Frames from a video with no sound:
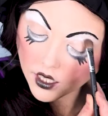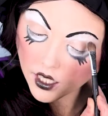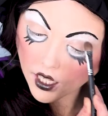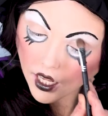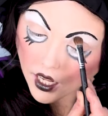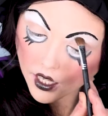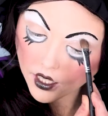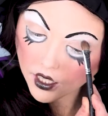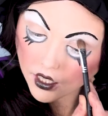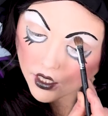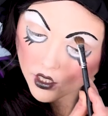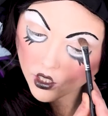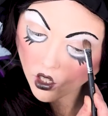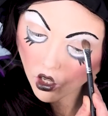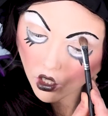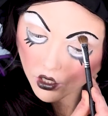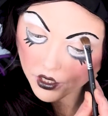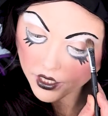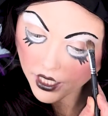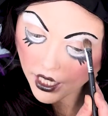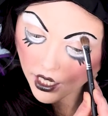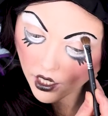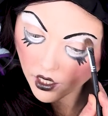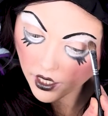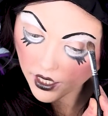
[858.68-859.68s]
The, the
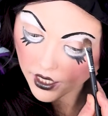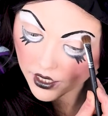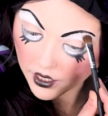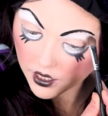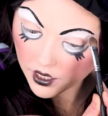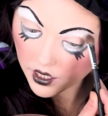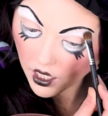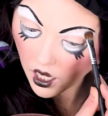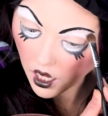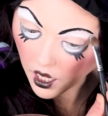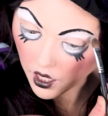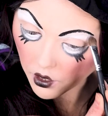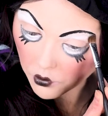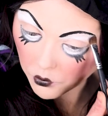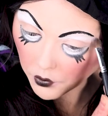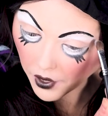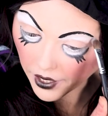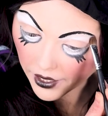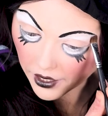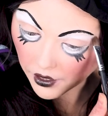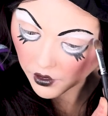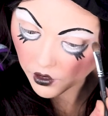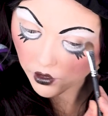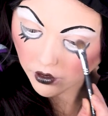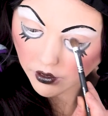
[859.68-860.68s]
doll's hair is cut
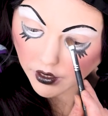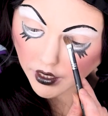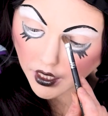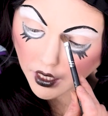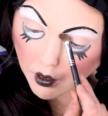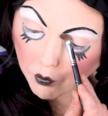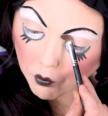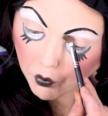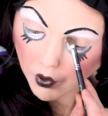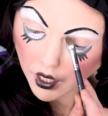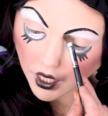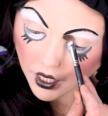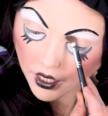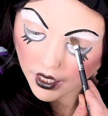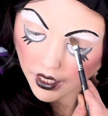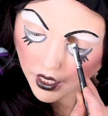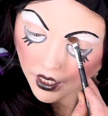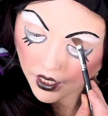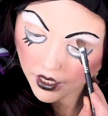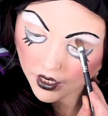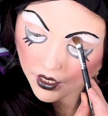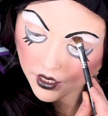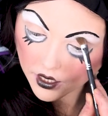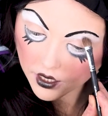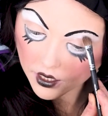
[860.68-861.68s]
regularly, but
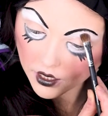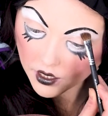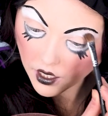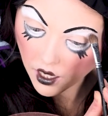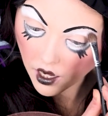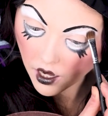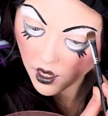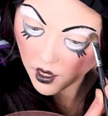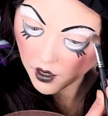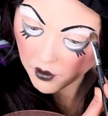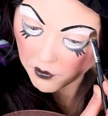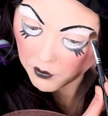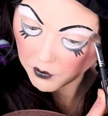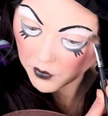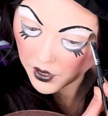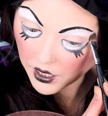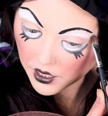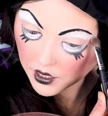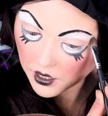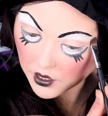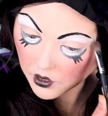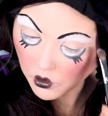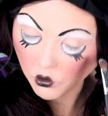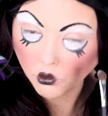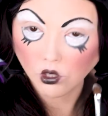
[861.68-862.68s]
it's, um,
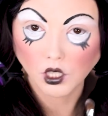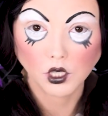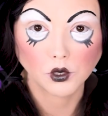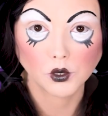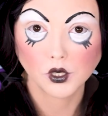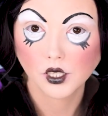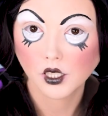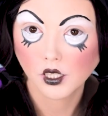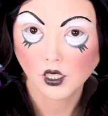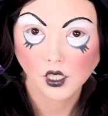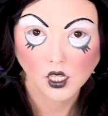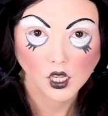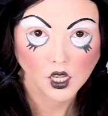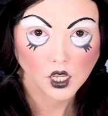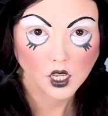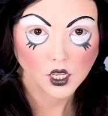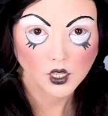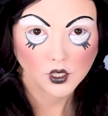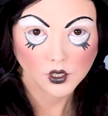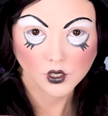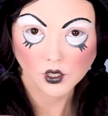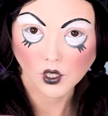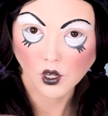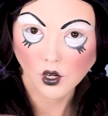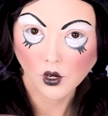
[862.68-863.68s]
it's still gross.
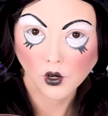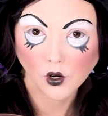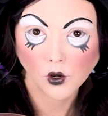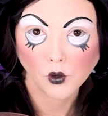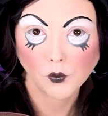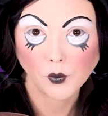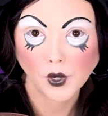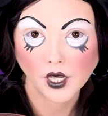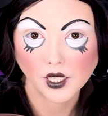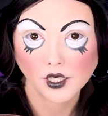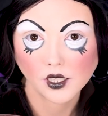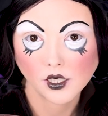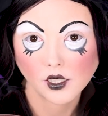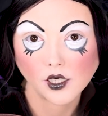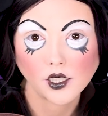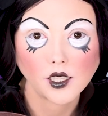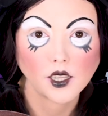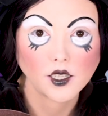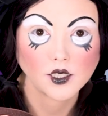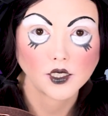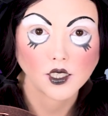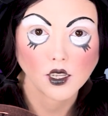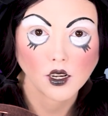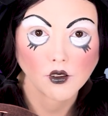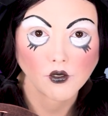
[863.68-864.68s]
So basically
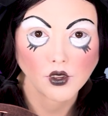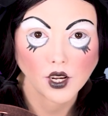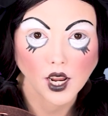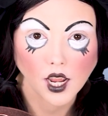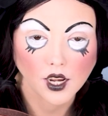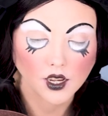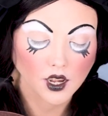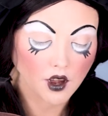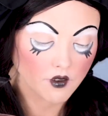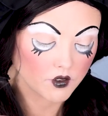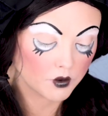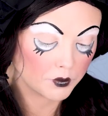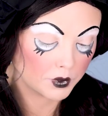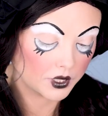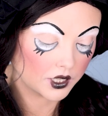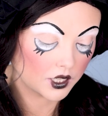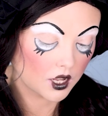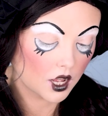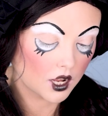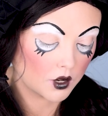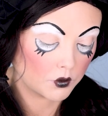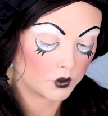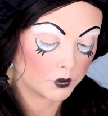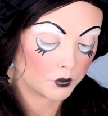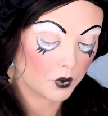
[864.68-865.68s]
they said if it had never been
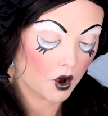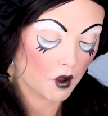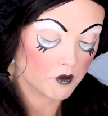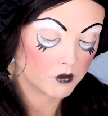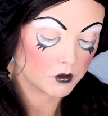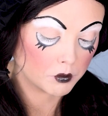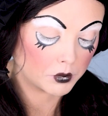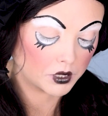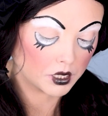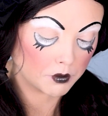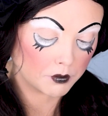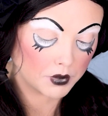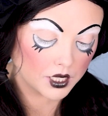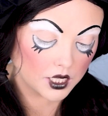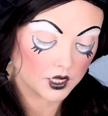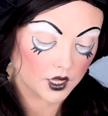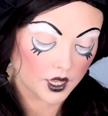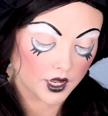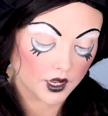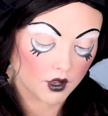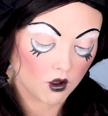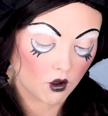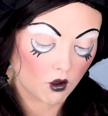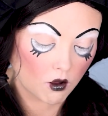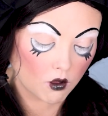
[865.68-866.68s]
cut, it would probably be
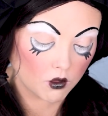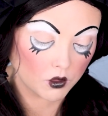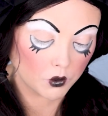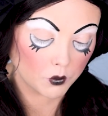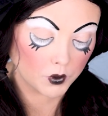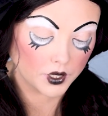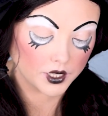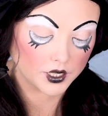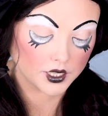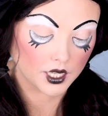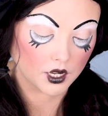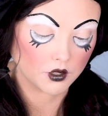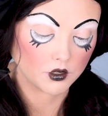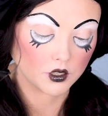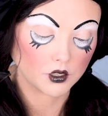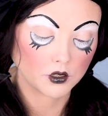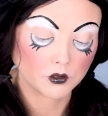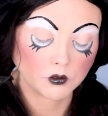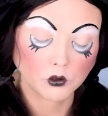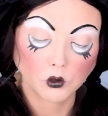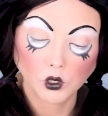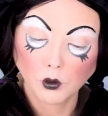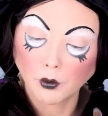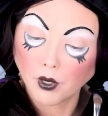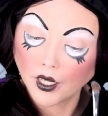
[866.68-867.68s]
like all the way down to the
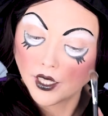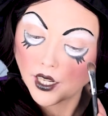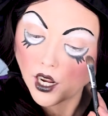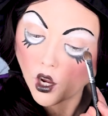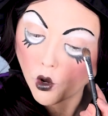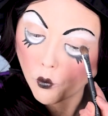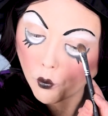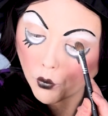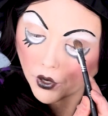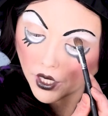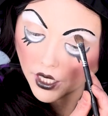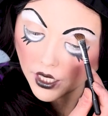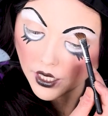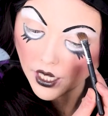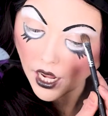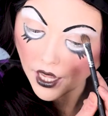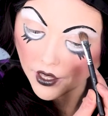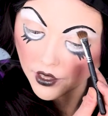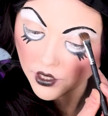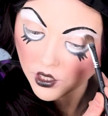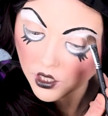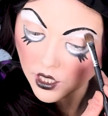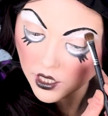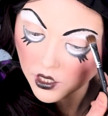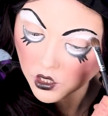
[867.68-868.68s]
floor by now, but it,
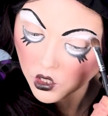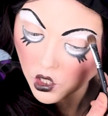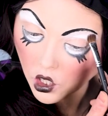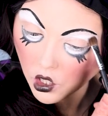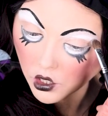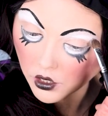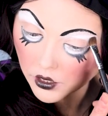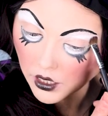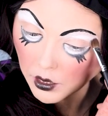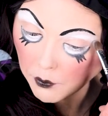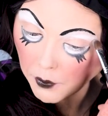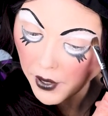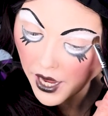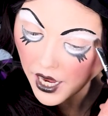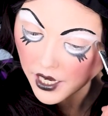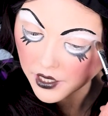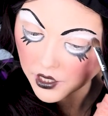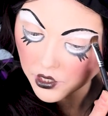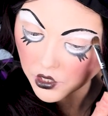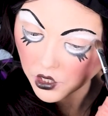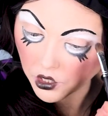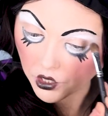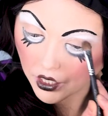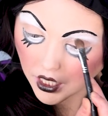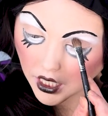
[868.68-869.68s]
it's currently
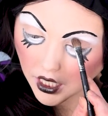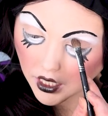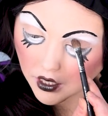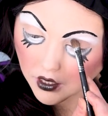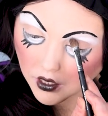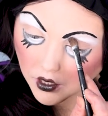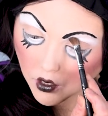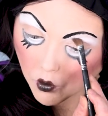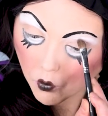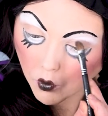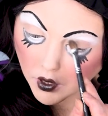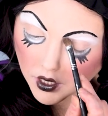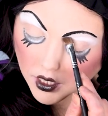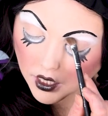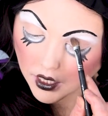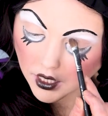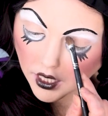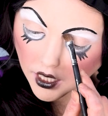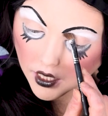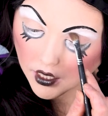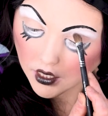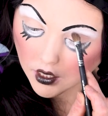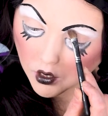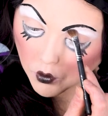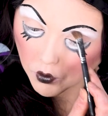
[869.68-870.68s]
past her knee. So once it
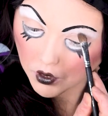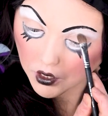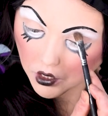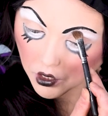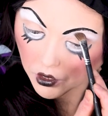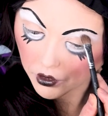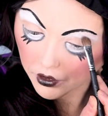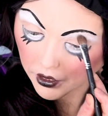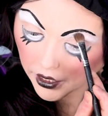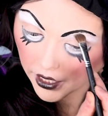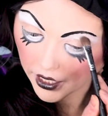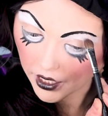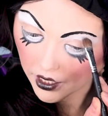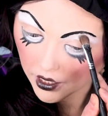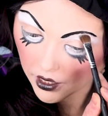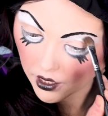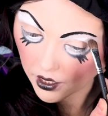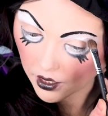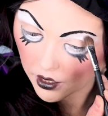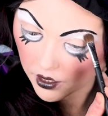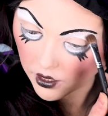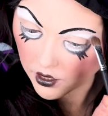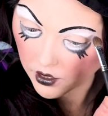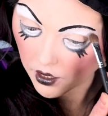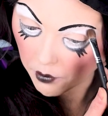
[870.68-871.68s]
gets to a certain length,
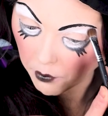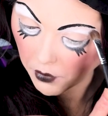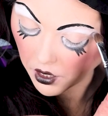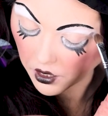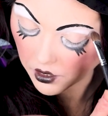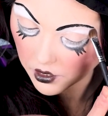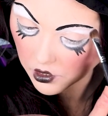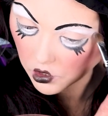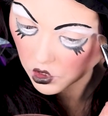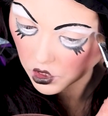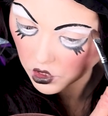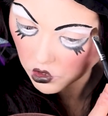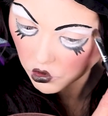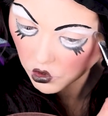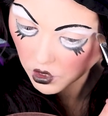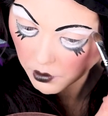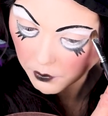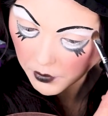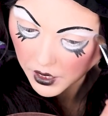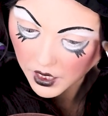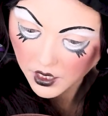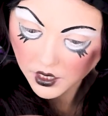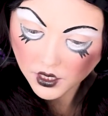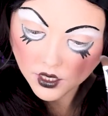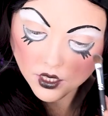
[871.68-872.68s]
the, the monks just
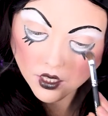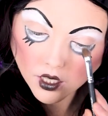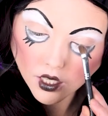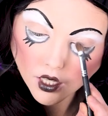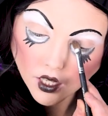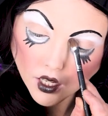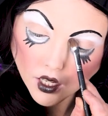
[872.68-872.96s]
trim it